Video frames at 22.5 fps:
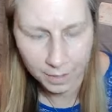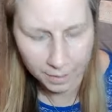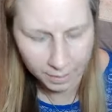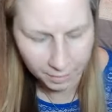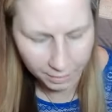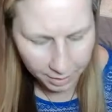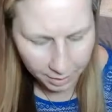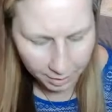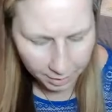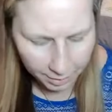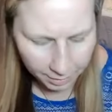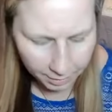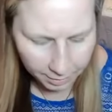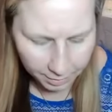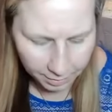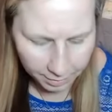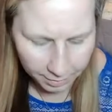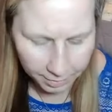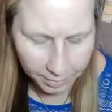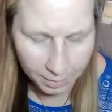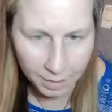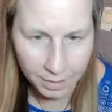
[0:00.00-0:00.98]
Okay.
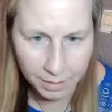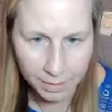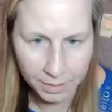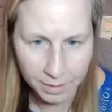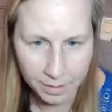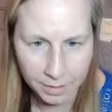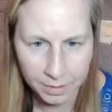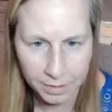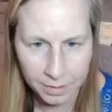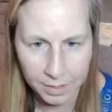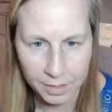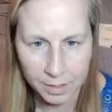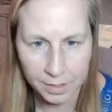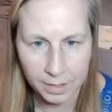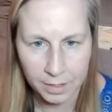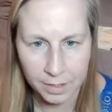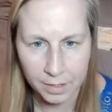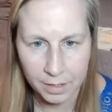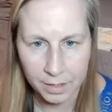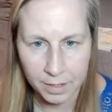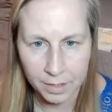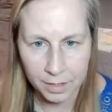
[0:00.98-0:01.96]
I think that
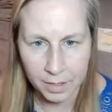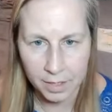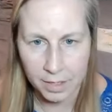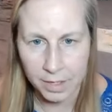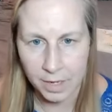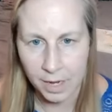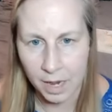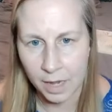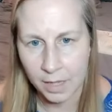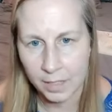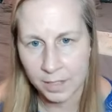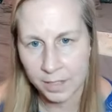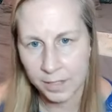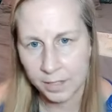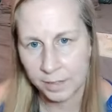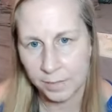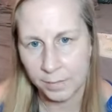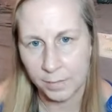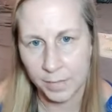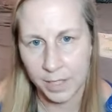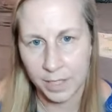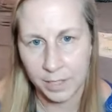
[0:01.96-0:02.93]
yes
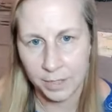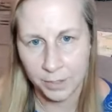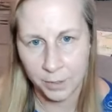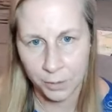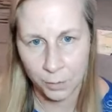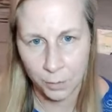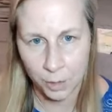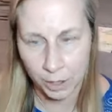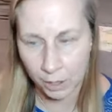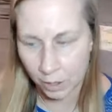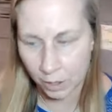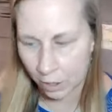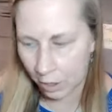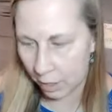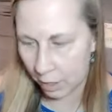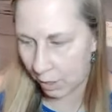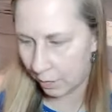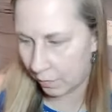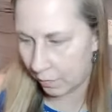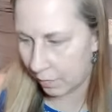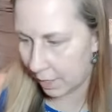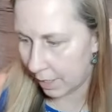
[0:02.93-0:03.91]
means you want a
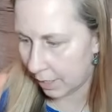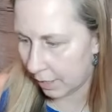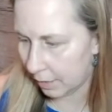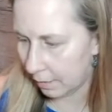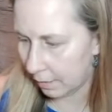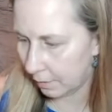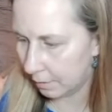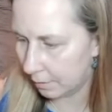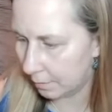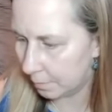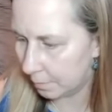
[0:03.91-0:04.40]
card, right?